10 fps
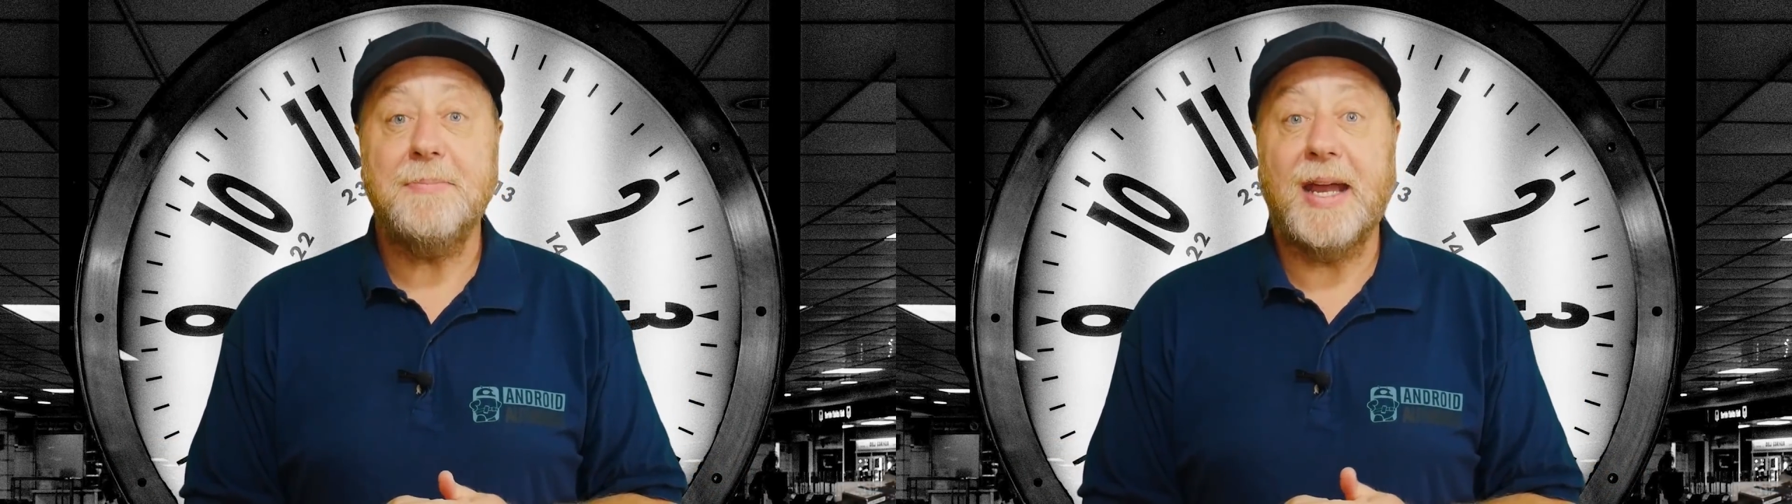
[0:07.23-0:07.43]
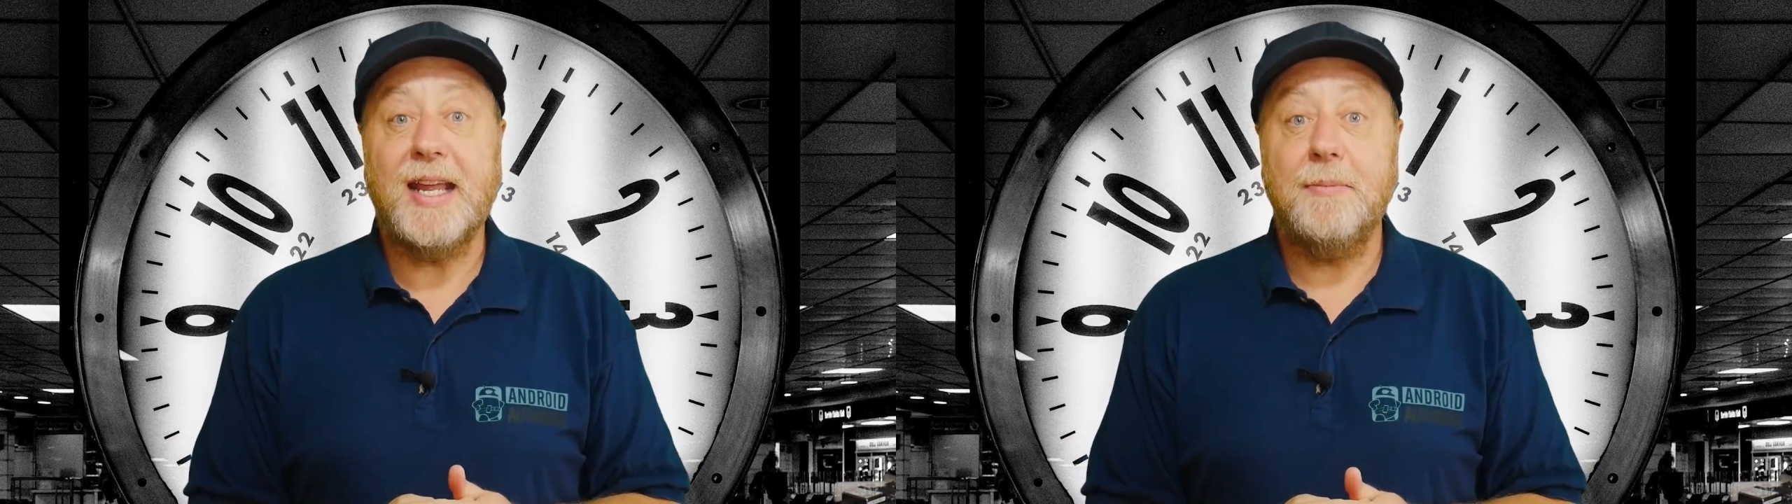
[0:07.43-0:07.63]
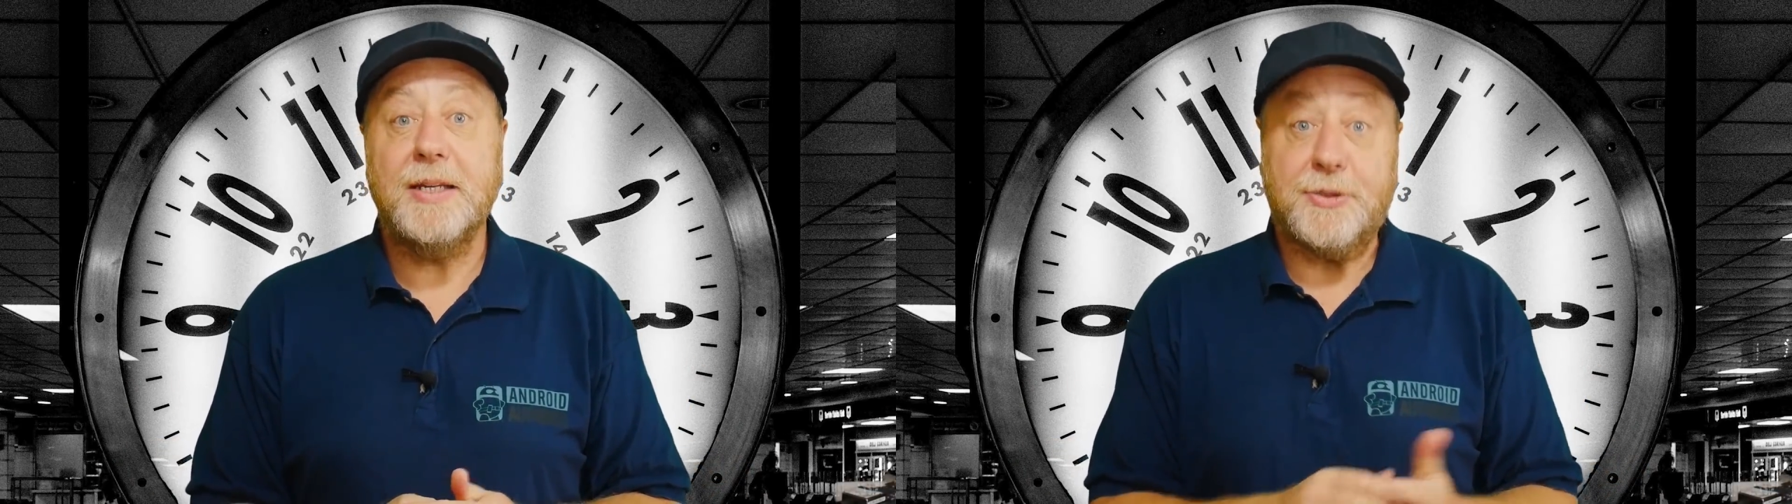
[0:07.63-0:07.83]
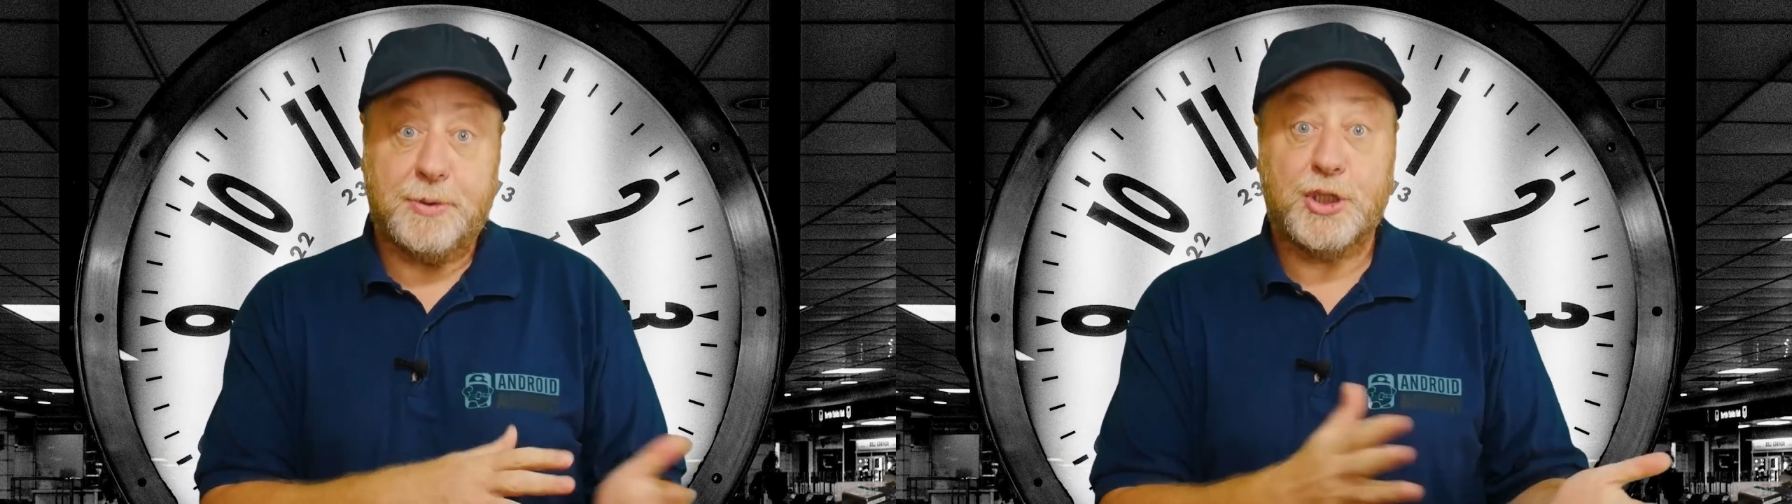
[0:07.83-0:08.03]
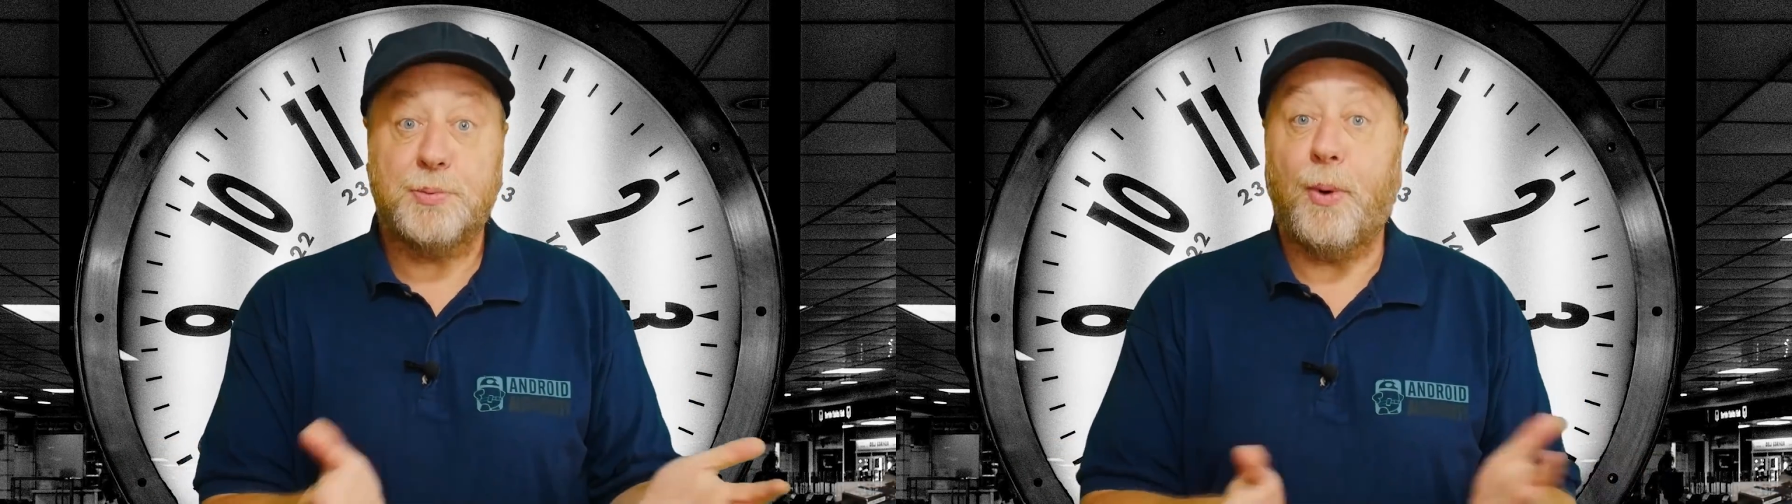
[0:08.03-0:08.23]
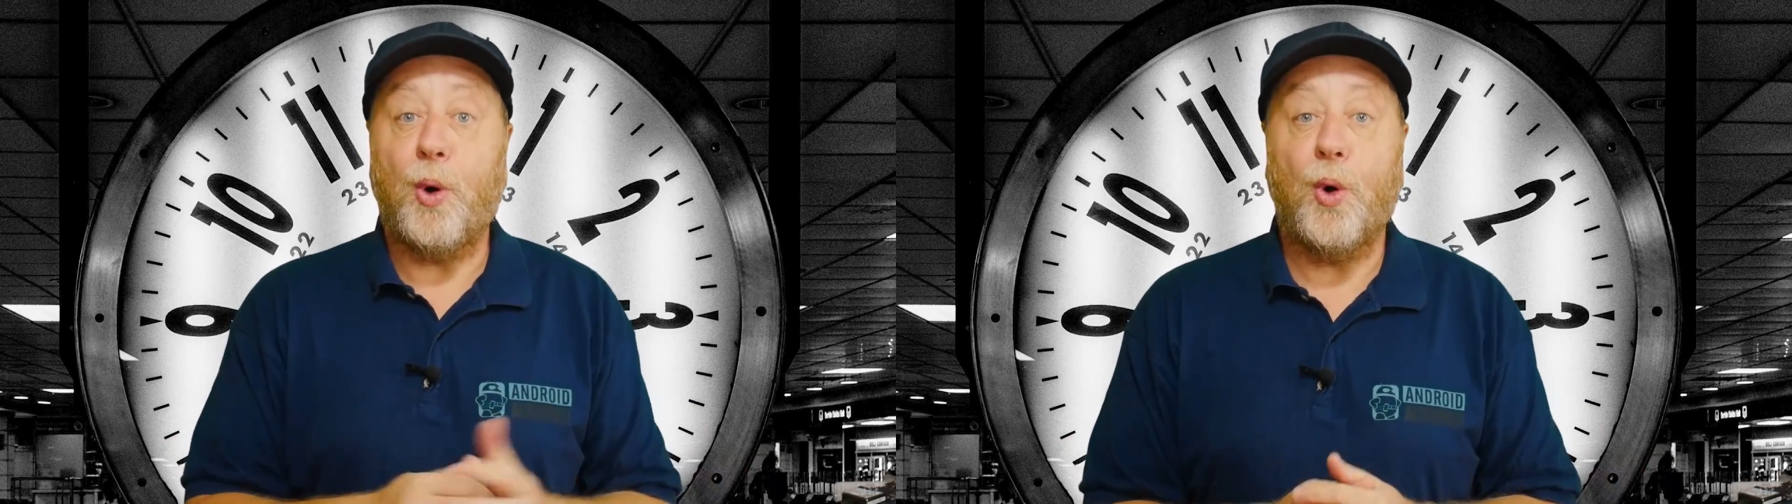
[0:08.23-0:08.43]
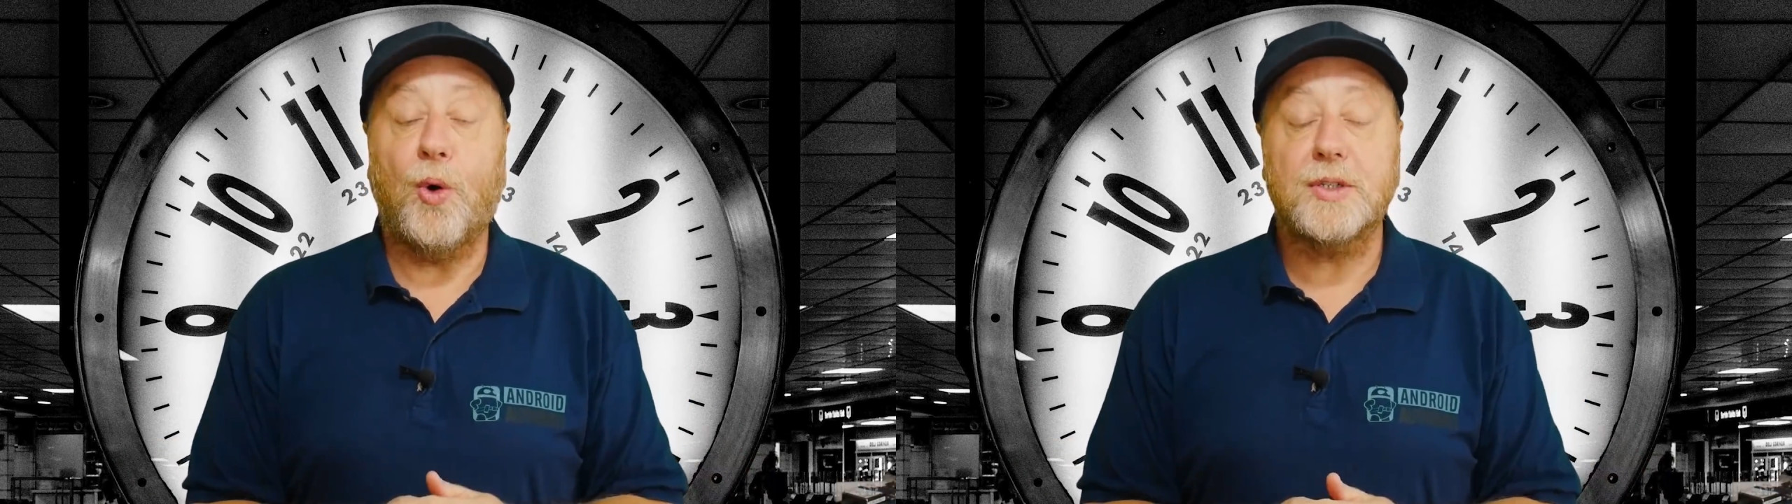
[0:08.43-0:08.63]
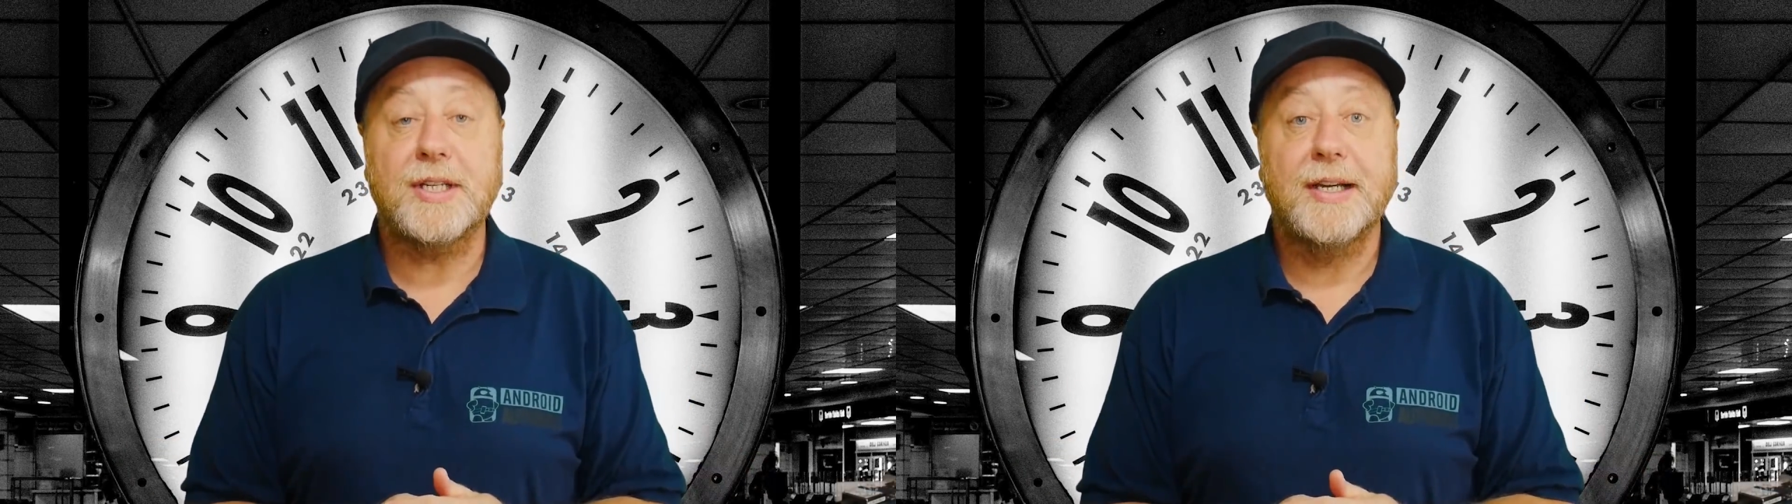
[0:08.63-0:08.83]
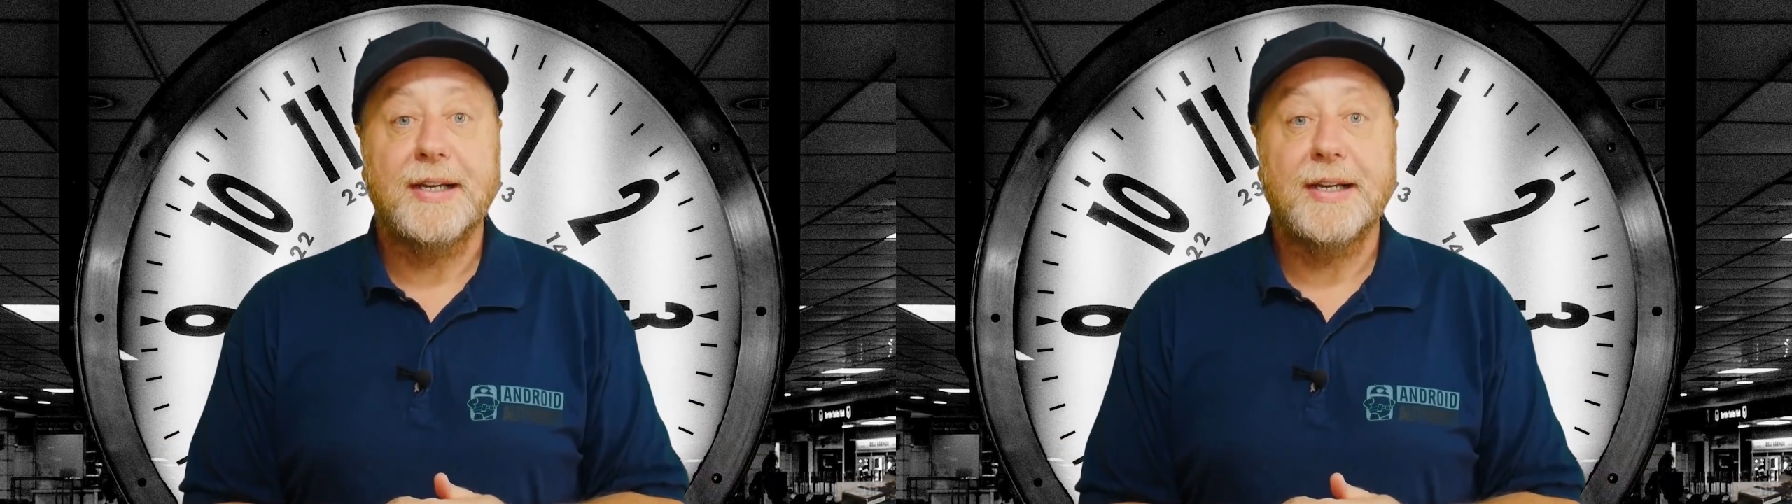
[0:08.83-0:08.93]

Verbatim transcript: maybe some sport,